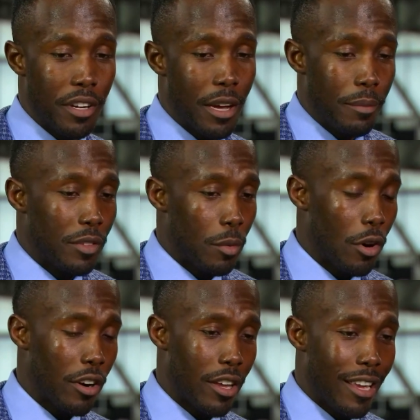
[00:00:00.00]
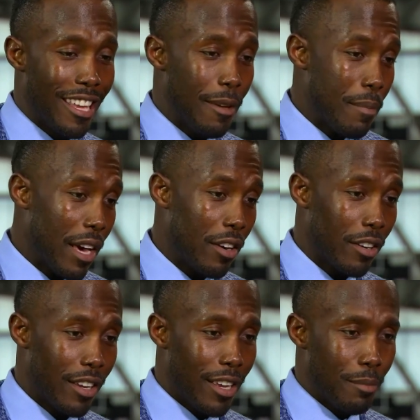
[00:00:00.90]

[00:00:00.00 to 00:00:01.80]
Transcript: to come to work, get better,